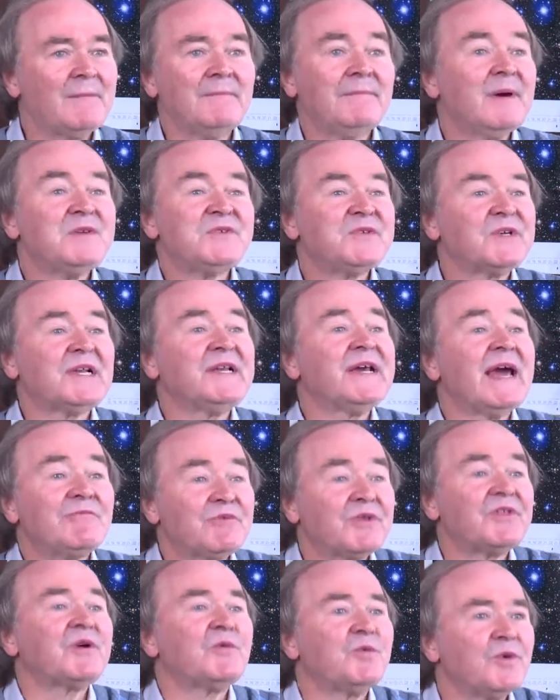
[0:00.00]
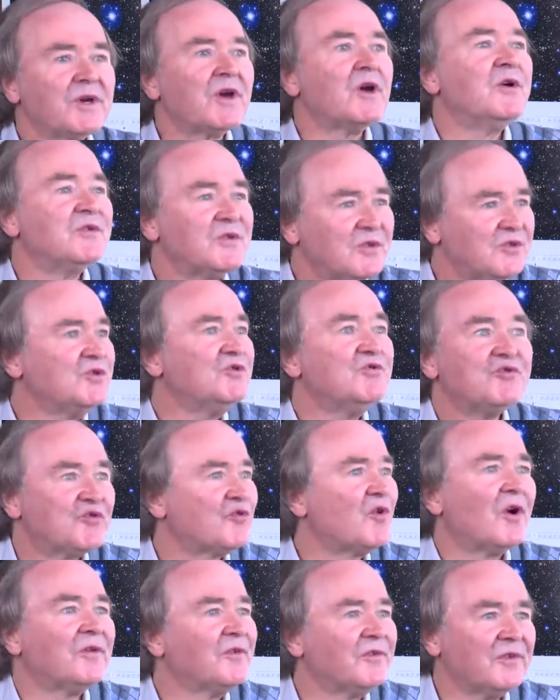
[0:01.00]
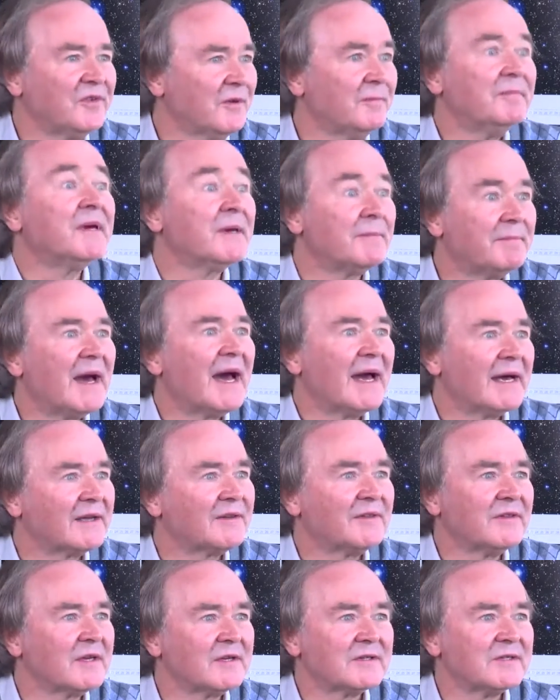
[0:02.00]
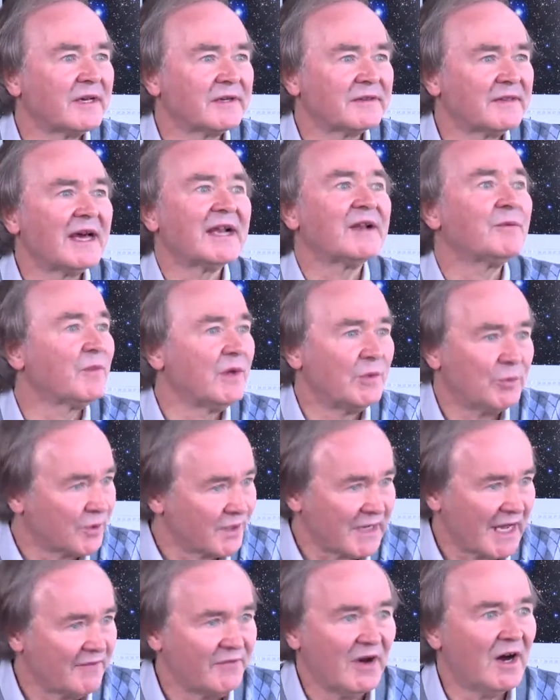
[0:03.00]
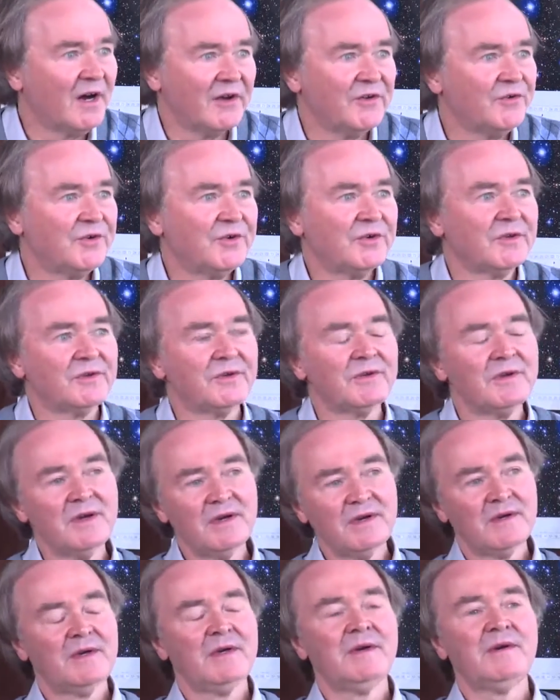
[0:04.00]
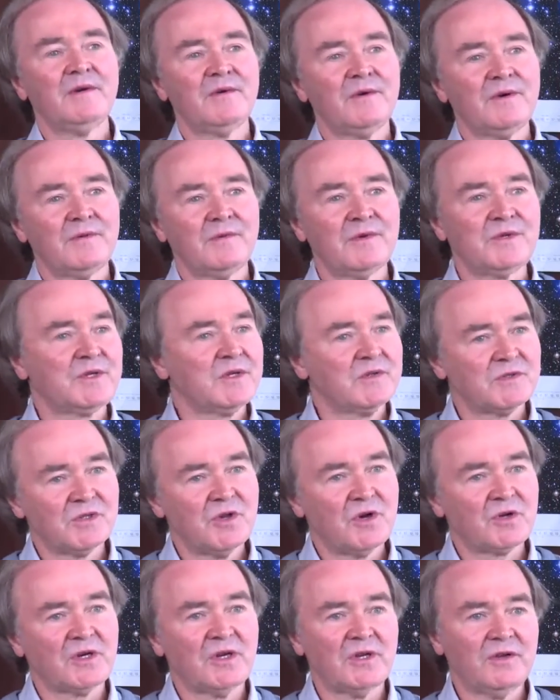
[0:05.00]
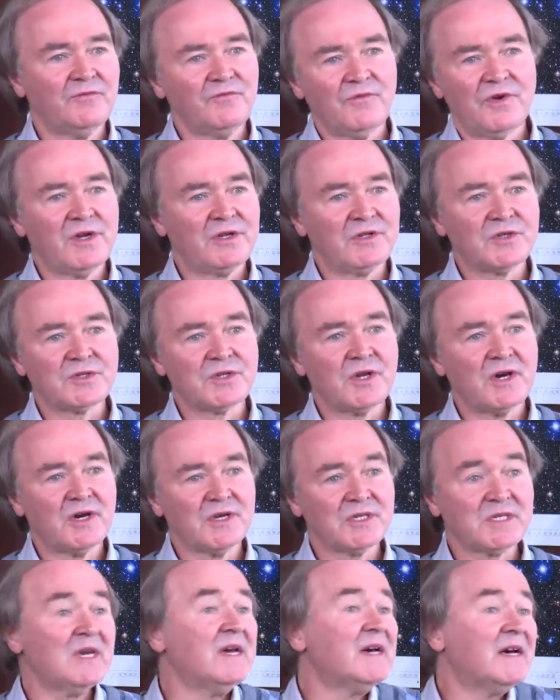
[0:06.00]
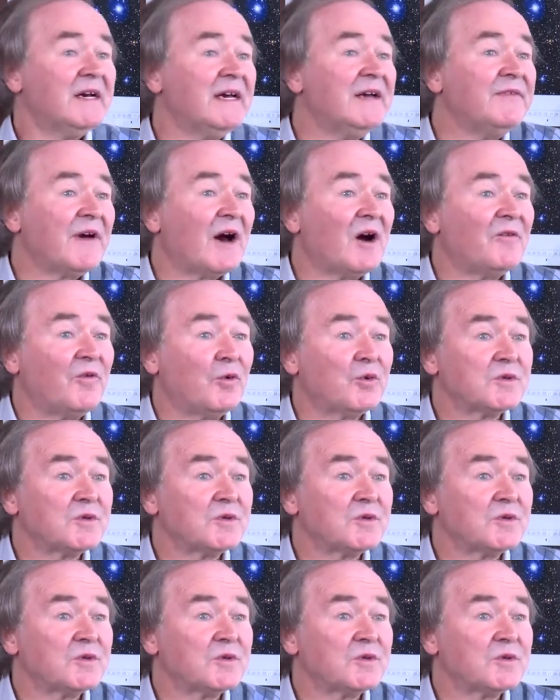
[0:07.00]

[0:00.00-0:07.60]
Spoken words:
basically everything would go into deuterons at the Big Bang and things like that, and we wouldn't have hydrogen, which gives long range stars. If alpha